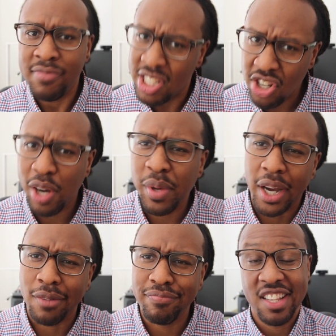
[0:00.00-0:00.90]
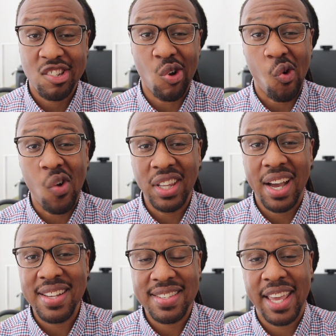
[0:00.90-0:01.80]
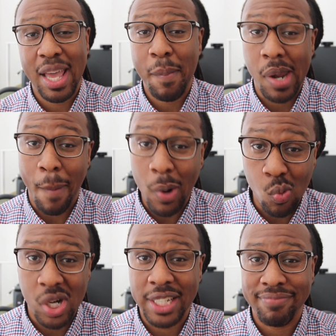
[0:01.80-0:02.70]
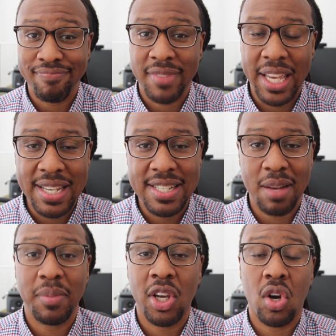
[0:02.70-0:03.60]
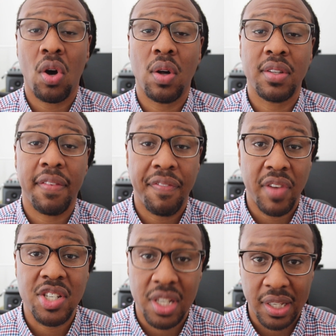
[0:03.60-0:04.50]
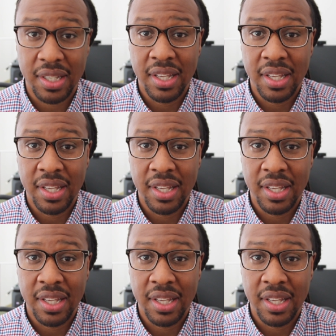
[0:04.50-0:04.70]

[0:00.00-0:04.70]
So here we go. So online scam number 1 is something called phishing.